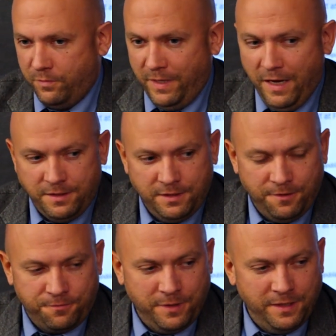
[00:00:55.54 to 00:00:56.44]
We had a
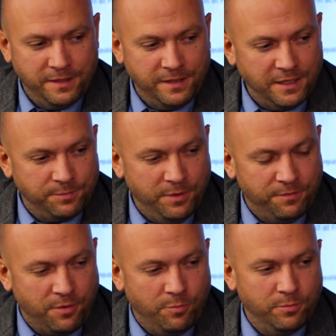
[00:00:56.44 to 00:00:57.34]
different assessment
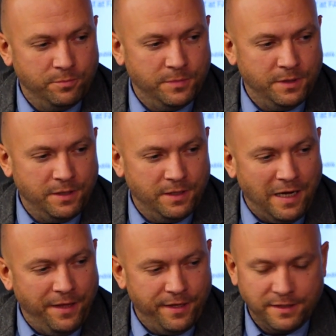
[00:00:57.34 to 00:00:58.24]
from
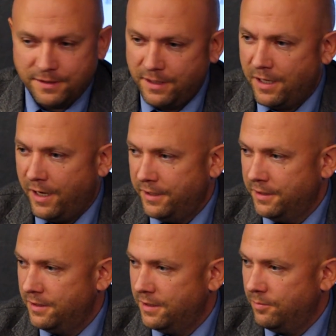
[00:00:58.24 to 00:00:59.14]
others
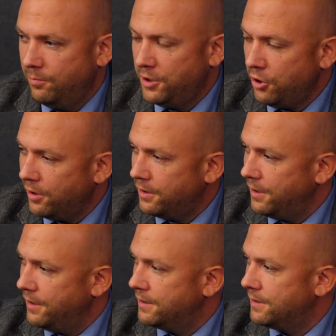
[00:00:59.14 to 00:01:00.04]
regarding the
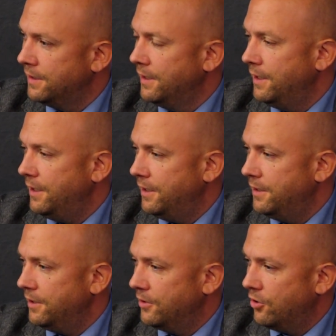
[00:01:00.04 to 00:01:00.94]
majorities
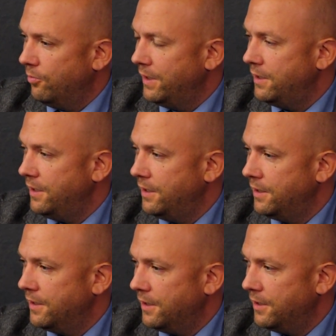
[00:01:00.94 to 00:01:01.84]
in the committee
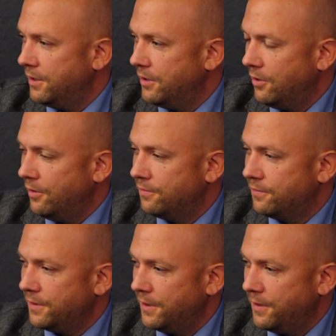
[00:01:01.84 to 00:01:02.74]
of
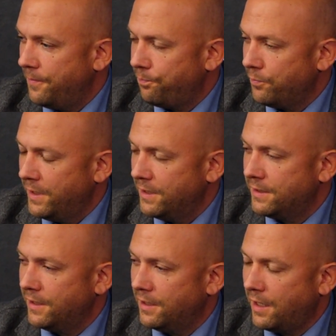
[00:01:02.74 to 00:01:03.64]

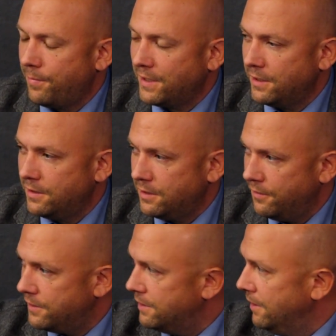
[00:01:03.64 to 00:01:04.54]
ministerial
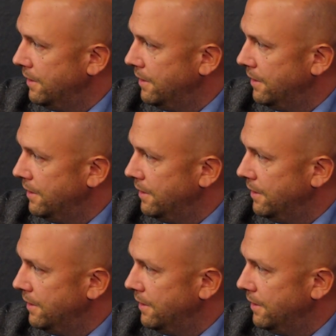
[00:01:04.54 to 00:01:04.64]
representatives.